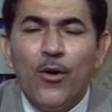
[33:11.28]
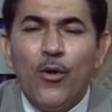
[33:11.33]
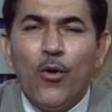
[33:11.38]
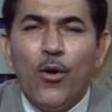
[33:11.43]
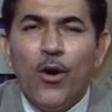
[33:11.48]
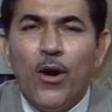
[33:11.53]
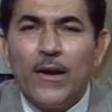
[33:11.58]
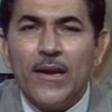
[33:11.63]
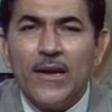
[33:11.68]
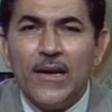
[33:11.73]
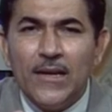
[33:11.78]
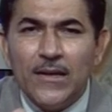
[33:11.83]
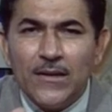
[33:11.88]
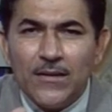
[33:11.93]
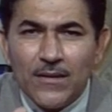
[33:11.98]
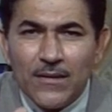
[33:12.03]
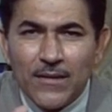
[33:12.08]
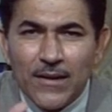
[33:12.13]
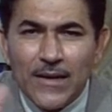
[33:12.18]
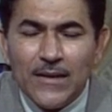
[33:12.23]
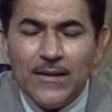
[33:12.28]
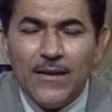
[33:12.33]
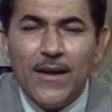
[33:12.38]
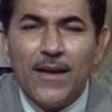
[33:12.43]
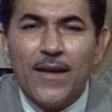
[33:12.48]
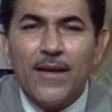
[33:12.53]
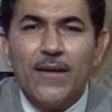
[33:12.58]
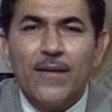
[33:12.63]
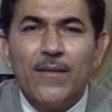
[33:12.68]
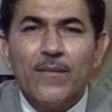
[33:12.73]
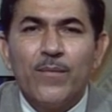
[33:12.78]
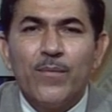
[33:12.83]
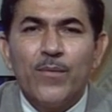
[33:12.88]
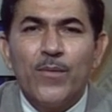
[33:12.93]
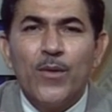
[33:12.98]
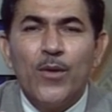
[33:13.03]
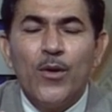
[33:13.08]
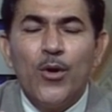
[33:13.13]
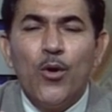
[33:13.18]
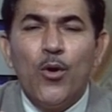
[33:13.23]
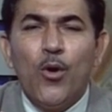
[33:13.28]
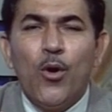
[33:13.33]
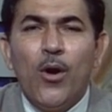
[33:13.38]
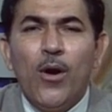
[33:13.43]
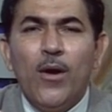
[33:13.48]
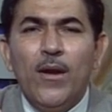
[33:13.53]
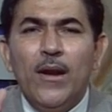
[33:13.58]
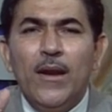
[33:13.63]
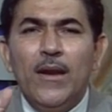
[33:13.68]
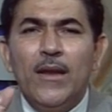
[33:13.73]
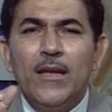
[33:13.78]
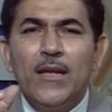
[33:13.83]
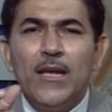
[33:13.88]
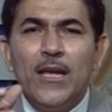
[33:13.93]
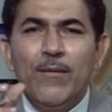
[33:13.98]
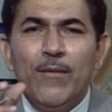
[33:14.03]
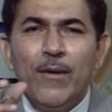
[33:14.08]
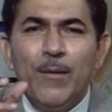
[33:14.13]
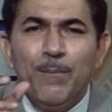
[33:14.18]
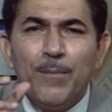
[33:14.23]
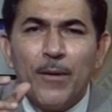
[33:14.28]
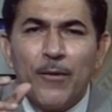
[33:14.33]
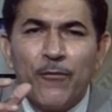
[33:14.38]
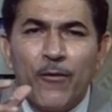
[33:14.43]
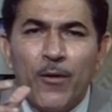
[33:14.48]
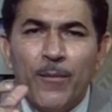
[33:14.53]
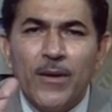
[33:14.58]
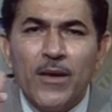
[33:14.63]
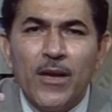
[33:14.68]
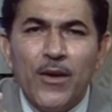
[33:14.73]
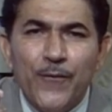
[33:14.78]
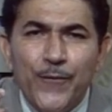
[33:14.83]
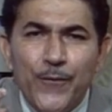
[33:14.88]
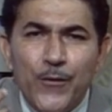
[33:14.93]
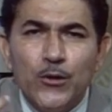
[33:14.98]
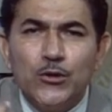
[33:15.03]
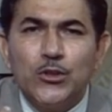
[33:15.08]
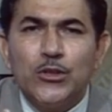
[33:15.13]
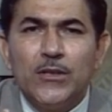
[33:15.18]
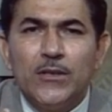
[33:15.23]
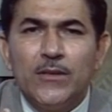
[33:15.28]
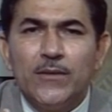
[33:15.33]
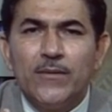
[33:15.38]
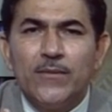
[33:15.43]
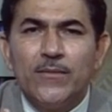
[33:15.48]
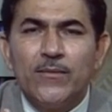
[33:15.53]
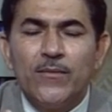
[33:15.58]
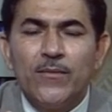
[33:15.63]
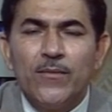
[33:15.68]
or integrating or even performing a fusion